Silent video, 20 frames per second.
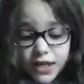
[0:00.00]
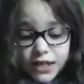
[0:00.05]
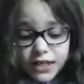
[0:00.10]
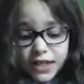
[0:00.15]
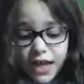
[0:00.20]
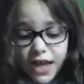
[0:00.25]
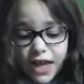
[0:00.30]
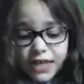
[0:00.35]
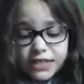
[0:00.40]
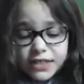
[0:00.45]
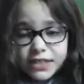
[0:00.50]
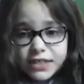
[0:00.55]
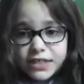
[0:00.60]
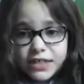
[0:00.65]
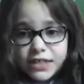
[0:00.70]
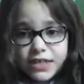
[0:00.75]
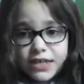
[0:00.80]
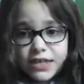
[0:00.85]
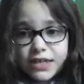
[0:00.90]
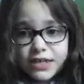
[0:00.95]
I
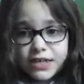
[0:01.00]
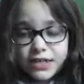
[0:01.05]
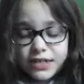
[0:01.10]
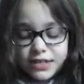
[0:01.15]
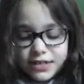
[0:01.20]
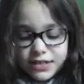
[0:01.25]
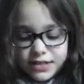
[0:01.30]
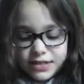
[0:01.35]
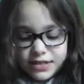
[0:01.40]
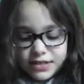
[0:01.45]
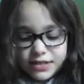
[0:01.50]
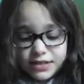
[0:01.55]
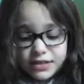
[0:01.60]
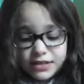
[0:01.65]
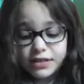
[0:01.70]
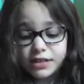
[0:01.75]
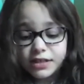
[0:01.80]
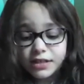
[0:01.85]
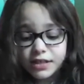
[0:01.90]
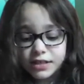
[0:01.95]
said,
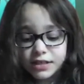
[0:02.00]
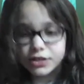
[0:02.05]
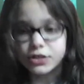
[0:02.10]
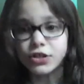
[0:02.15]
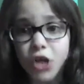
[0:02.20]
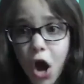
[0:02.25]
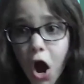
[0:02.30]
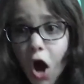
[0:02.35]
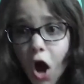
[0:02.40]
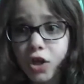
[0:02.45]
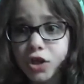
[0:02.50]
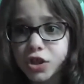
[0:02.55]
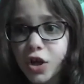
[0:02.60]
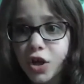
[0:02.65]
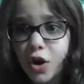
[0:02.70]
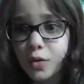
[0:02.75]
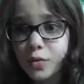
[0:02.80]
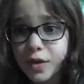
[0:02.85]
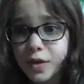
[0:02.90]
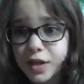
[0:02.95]
this is dogs
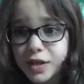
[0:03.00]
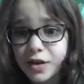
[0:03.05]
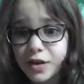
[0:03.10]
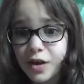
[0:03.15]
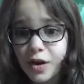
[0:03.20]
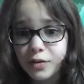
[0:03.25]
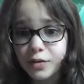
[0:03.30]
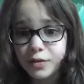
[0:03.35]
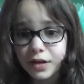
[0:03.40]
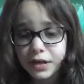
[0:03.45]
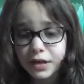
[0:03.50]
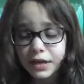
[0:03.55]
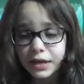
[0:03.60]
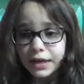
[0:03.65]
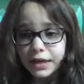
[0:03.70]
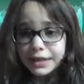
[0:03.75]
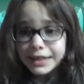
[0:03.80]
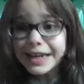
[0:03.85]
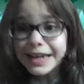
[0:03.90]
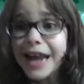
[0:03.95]
only zone.
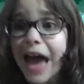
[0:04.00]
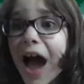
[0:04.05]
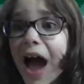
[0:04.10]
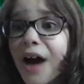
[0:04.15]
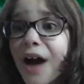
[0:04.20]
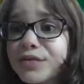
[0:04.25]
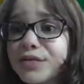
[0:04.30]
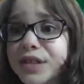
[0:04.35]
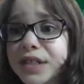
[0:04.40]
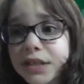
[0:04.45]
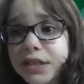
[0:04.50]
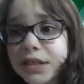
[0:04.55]
Get out!